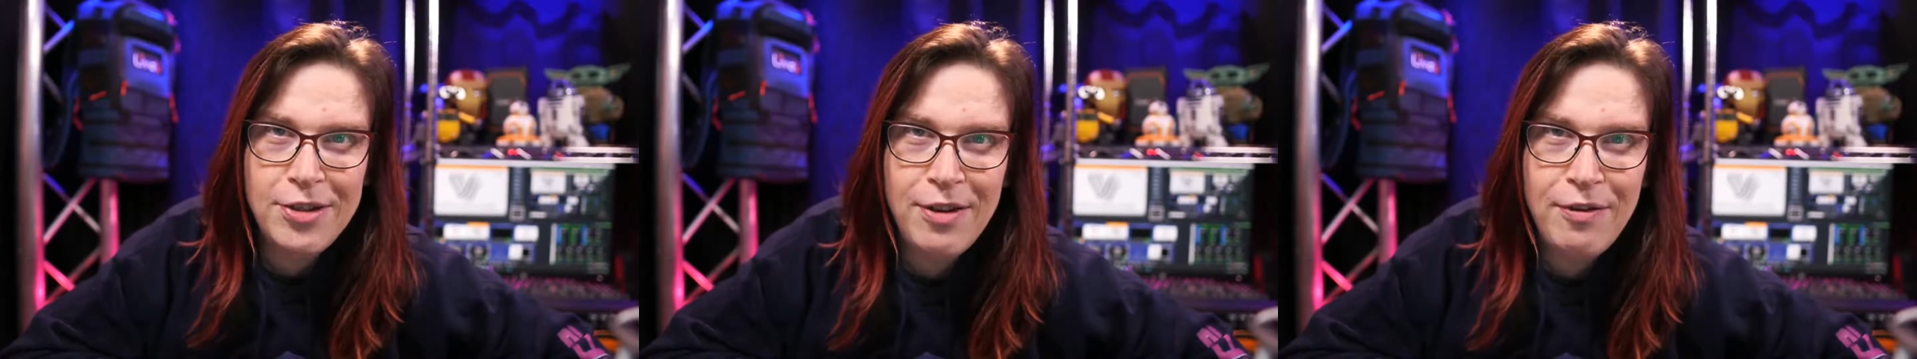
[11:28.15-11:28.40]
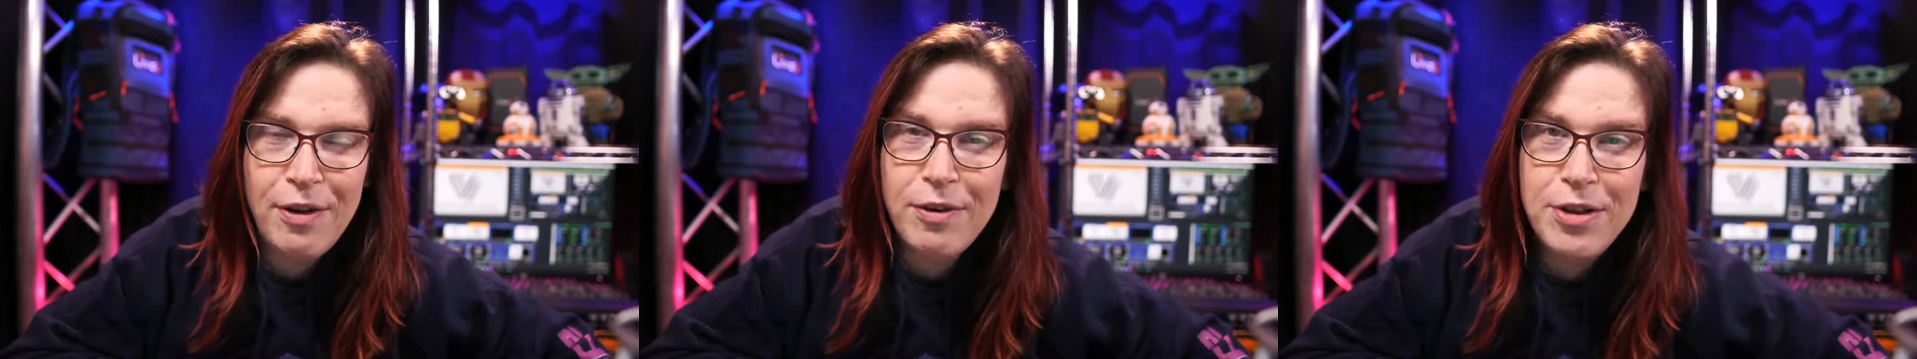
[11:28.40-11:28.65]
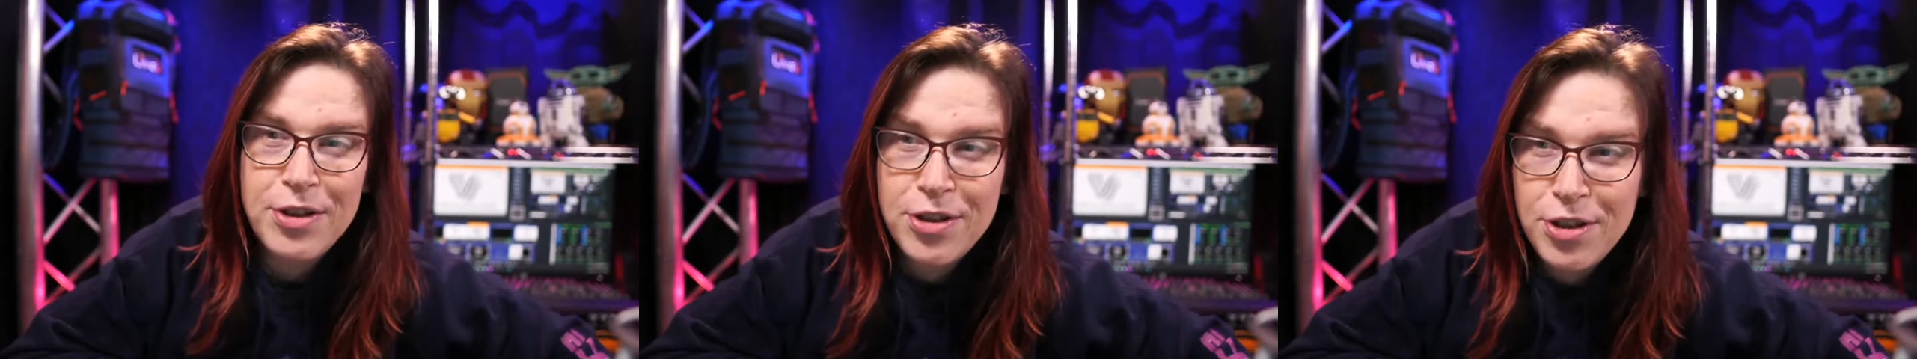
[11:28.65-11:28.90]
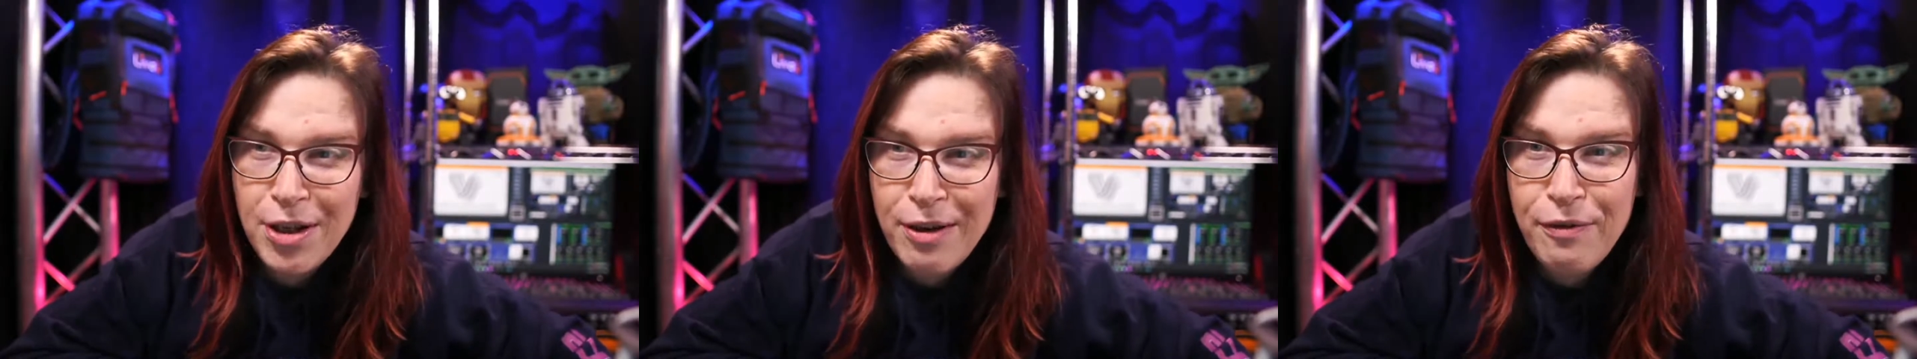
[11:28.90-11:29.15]
very
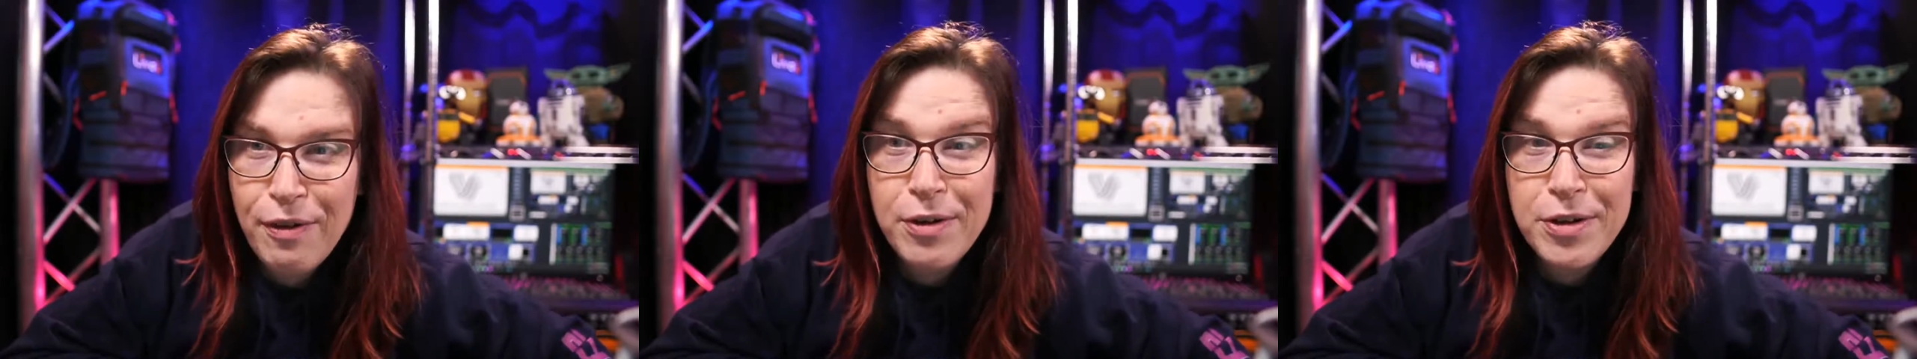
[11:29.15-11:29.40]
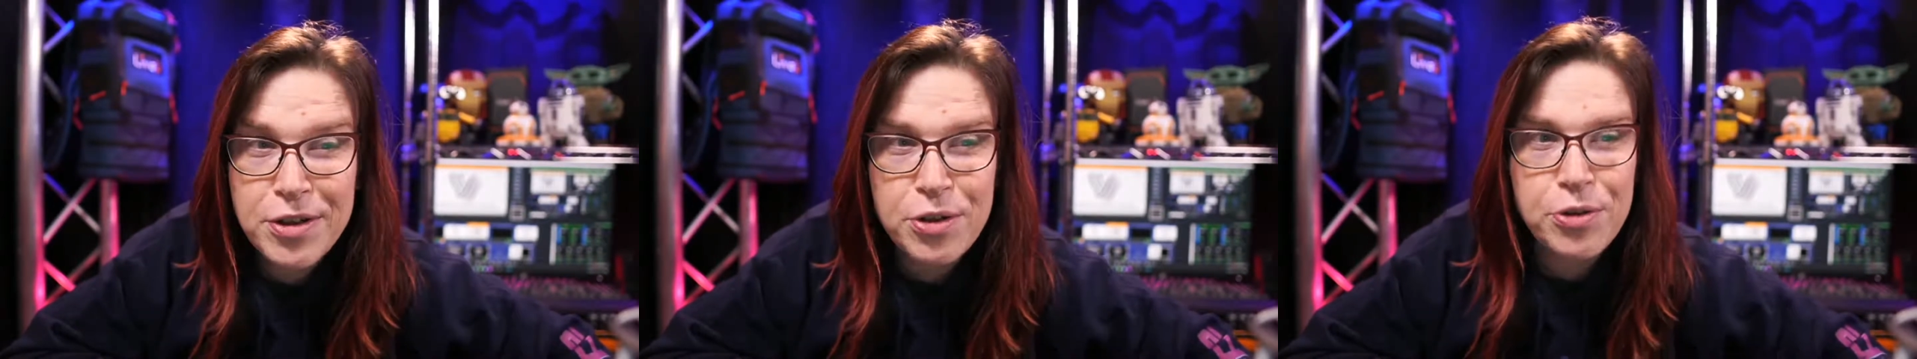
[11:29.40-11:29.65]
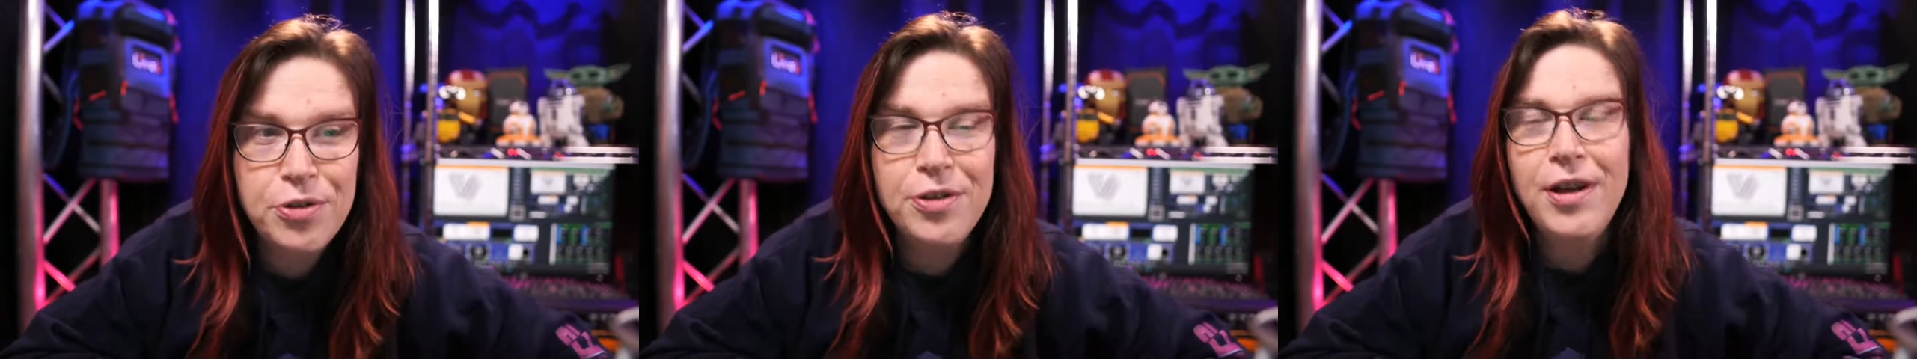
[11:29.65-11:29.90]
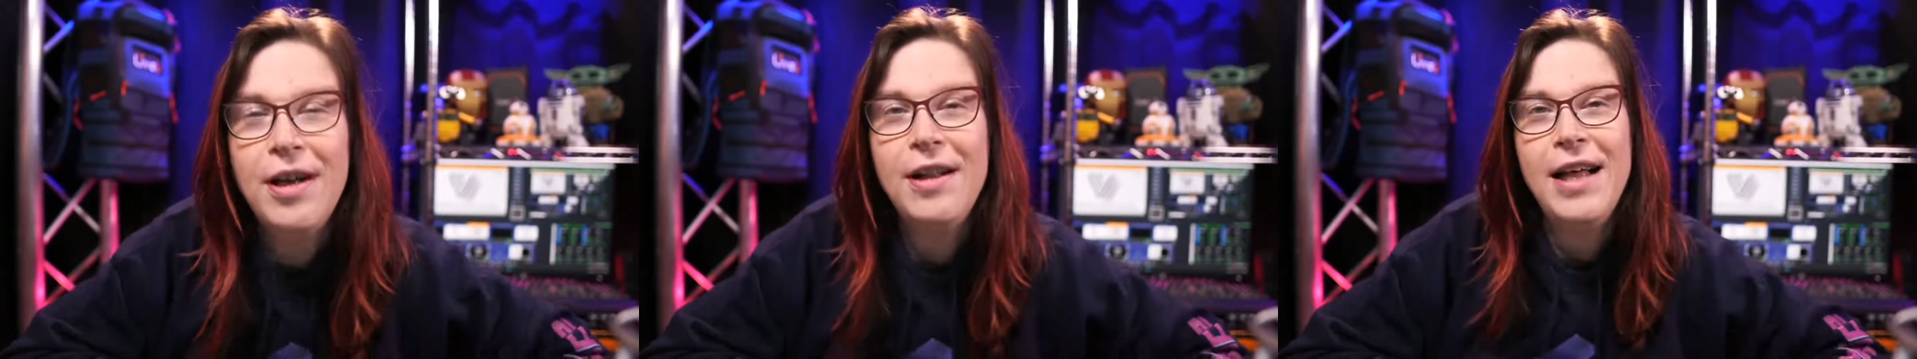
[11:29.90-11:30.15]
soon,